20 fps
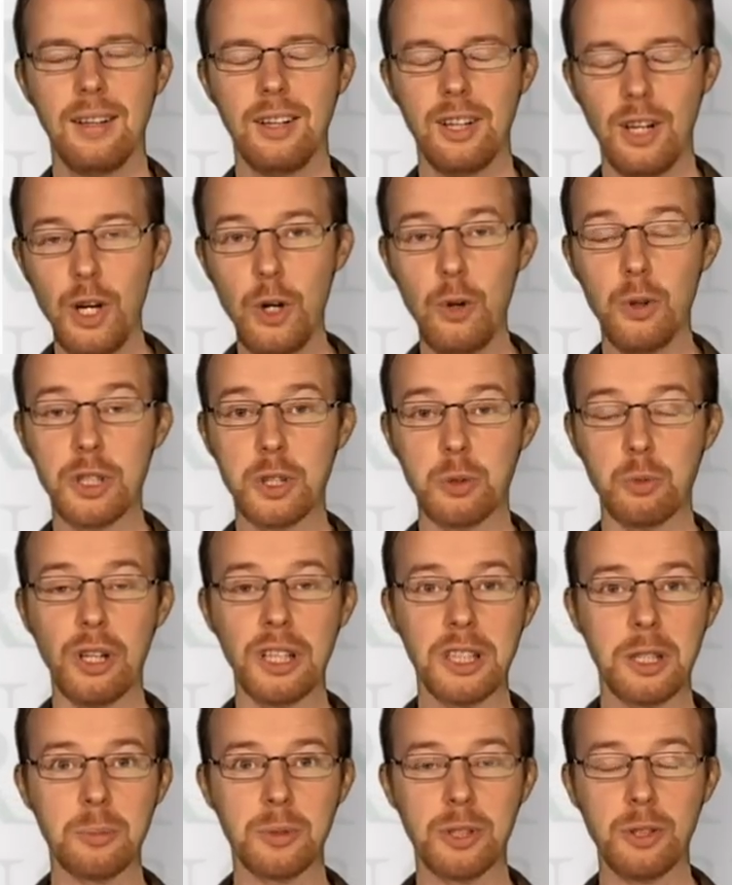Hello and
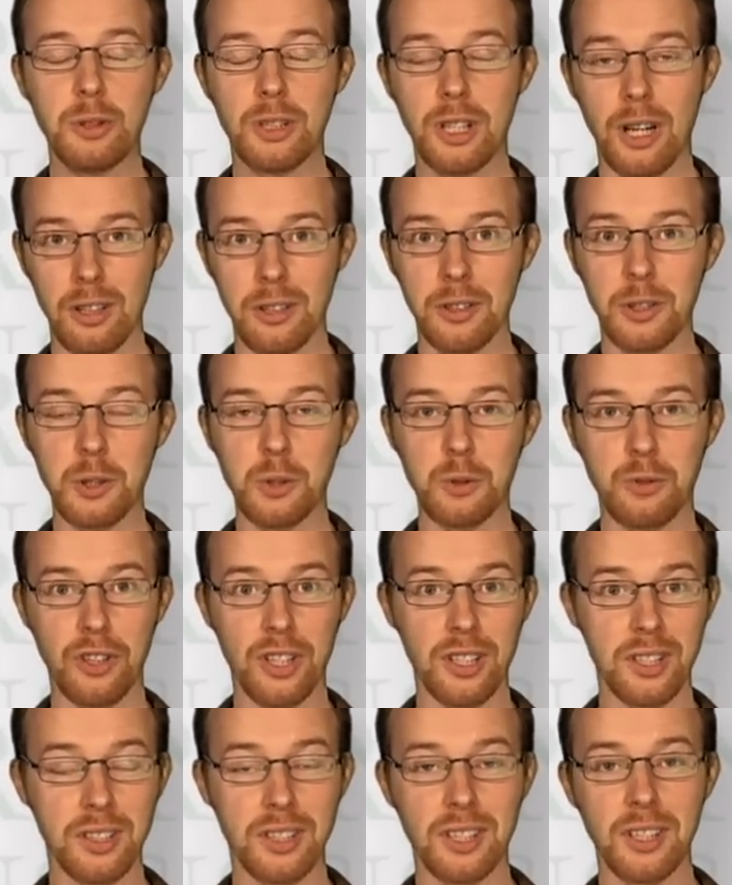welcome to Dalarna
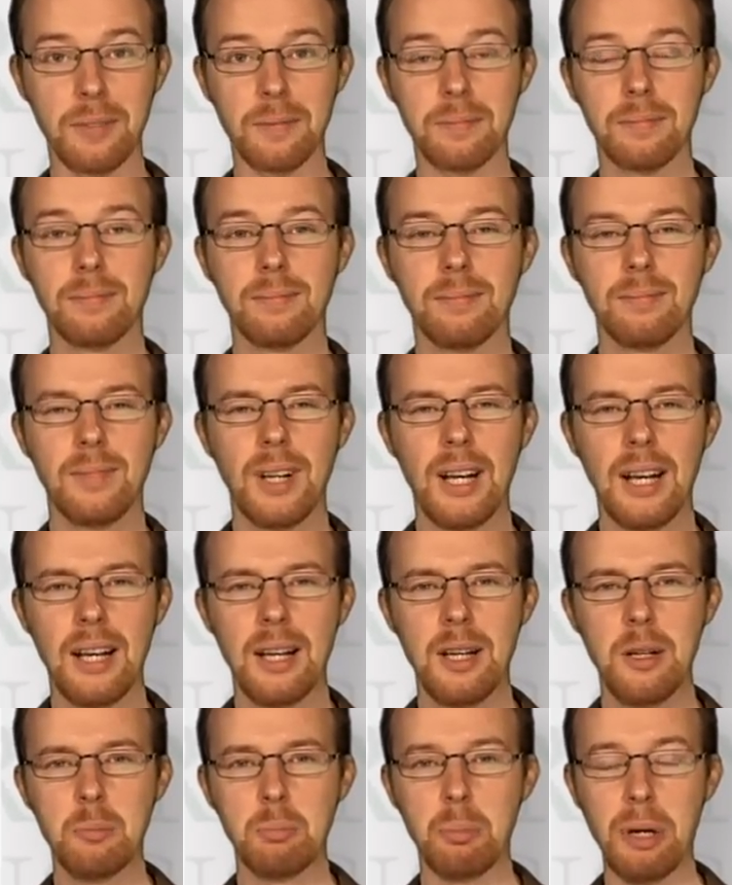University.
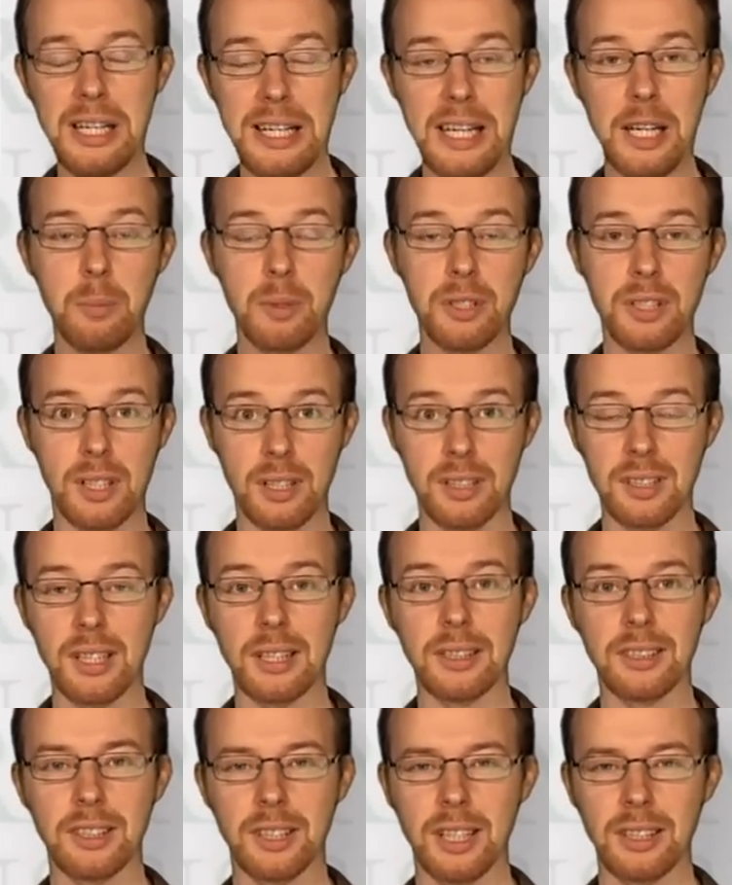My name is
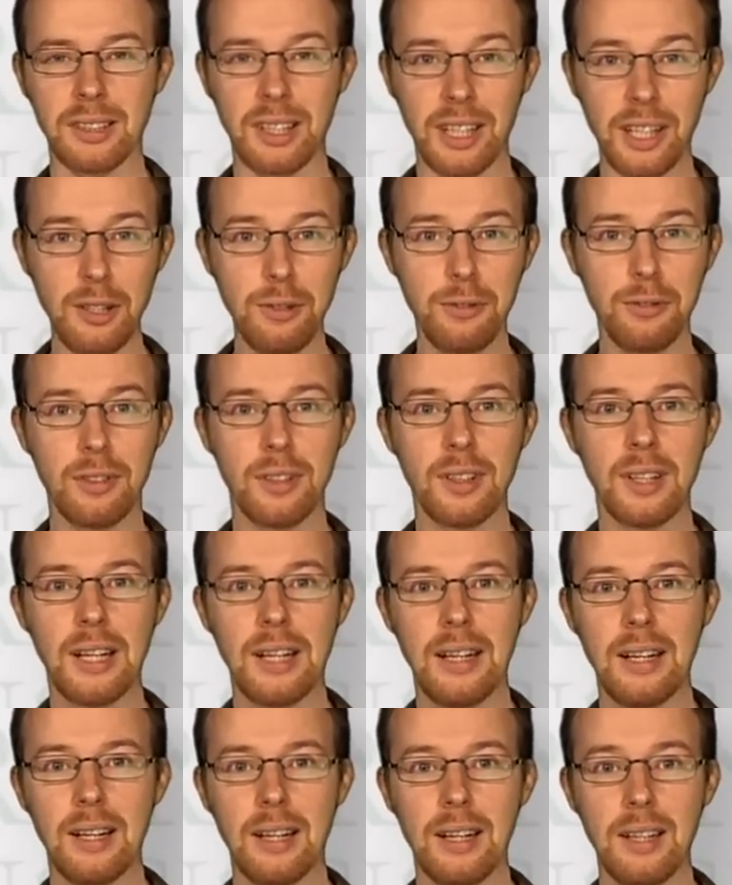Konstantin Andreev,
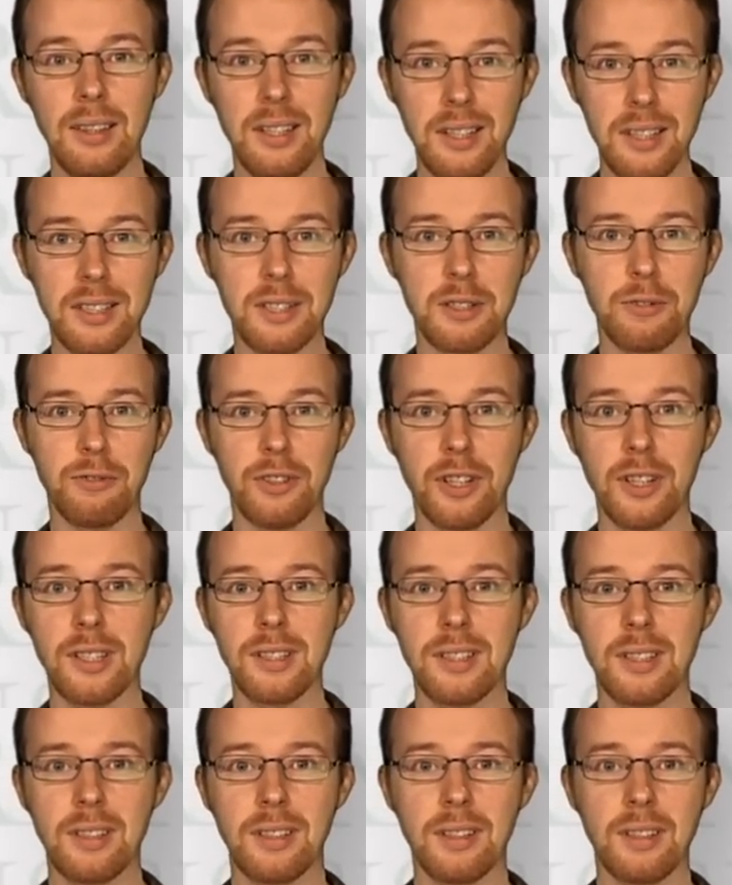and this is the
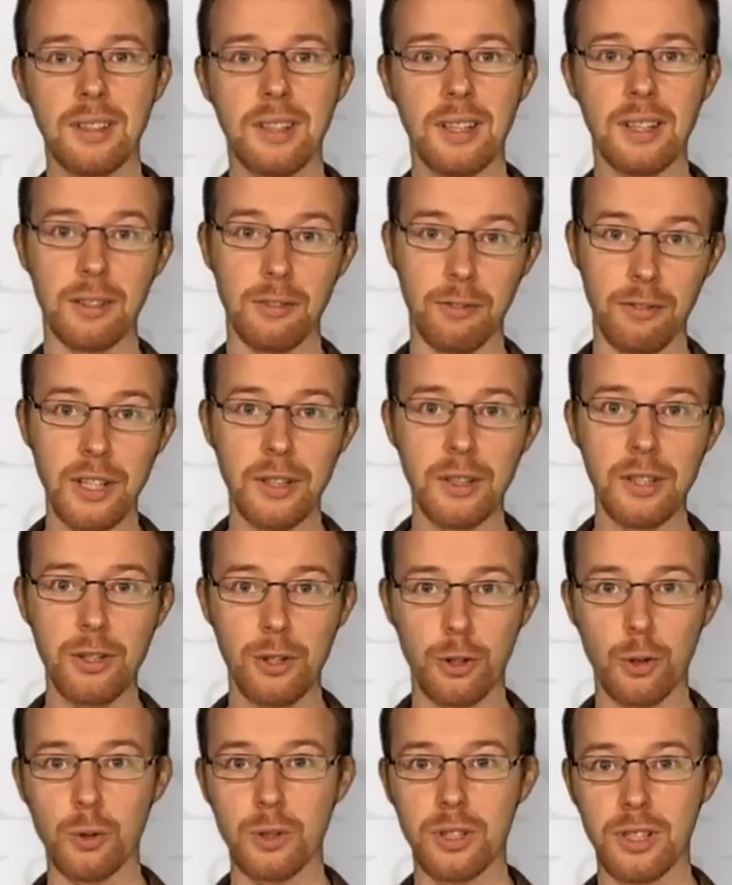first in a very
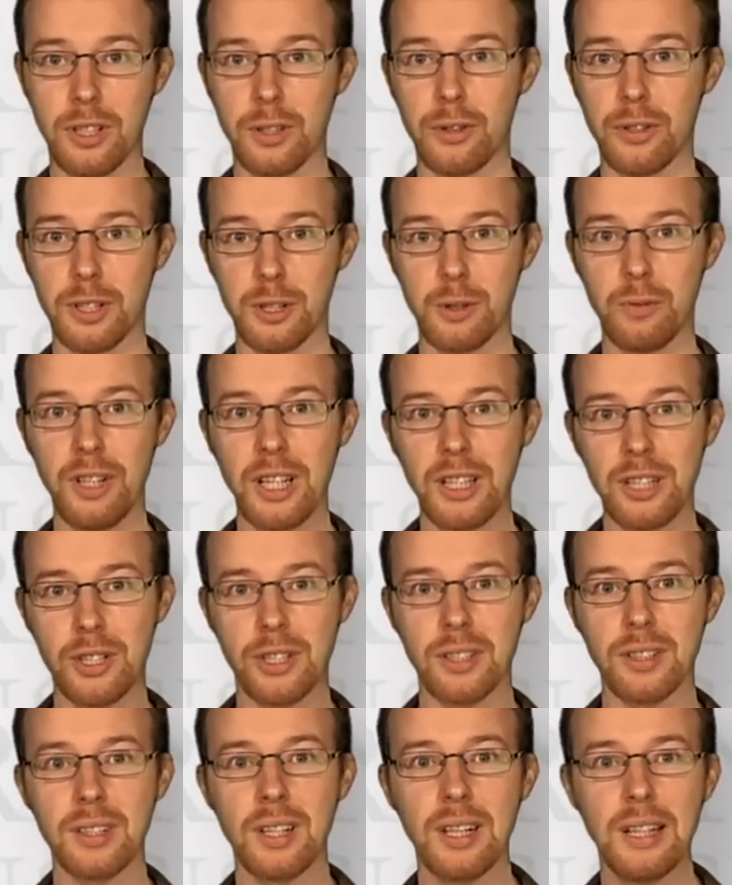short series of
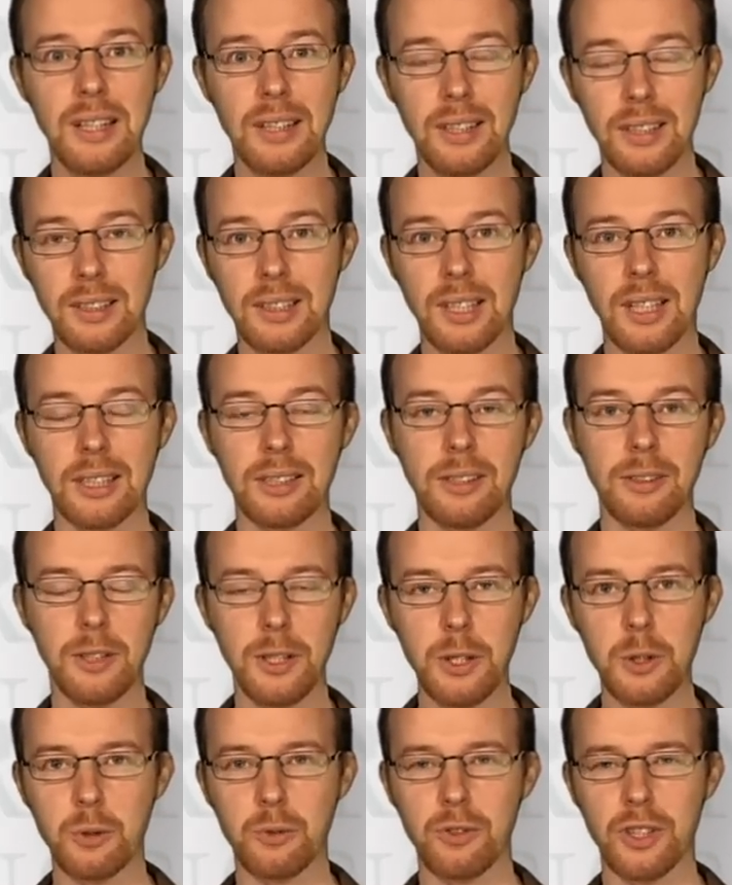lectures
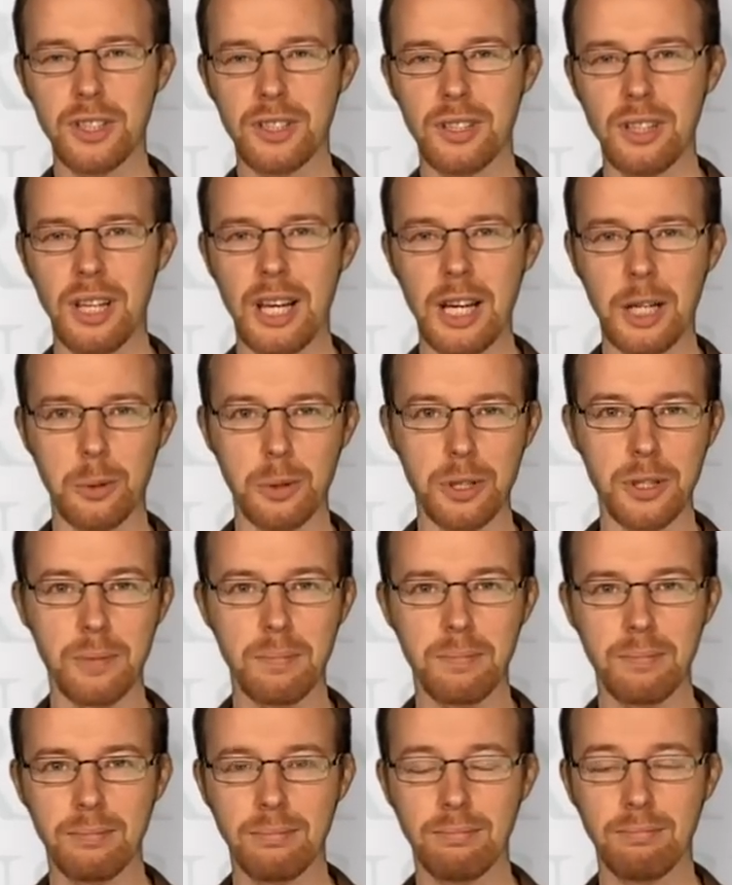entitled The Universal
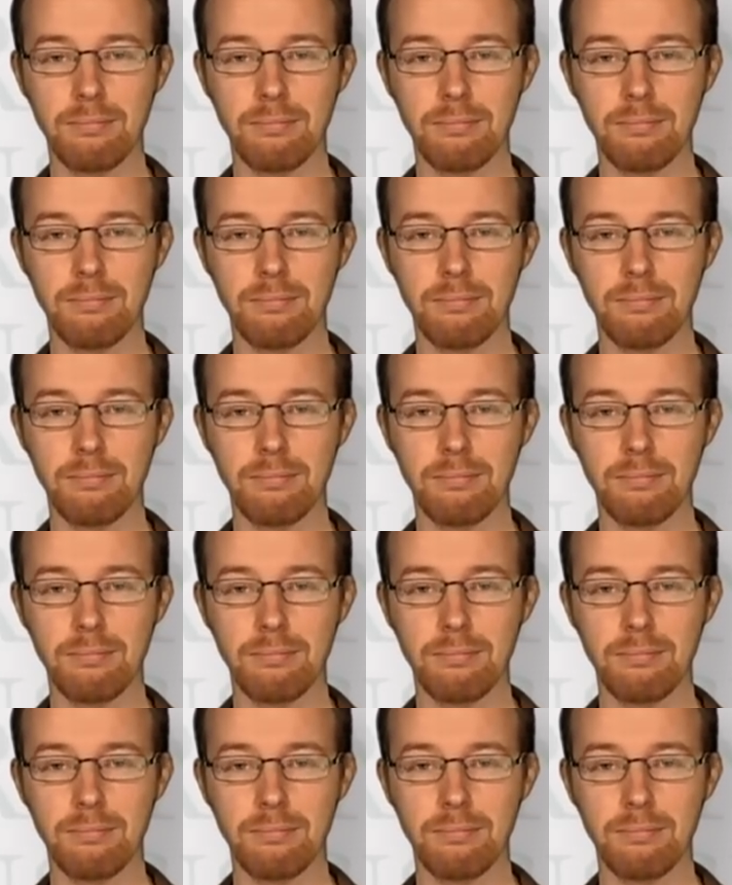Language.